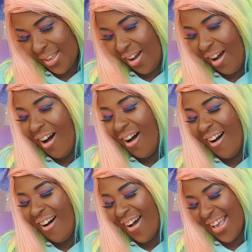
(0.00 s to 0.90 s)

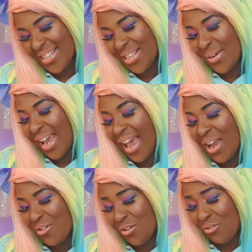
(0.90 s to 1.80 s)
Oh, it's okay
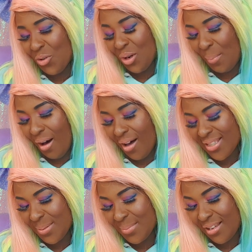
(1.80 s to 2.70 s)
if you fall apart
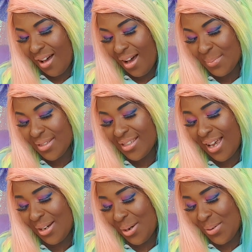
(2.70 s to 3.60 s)
sometimes.
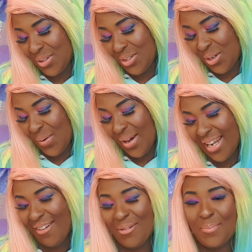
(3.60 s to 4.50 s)
Tacos do, and
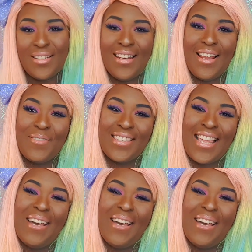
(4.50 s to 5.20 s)
everybody loves them.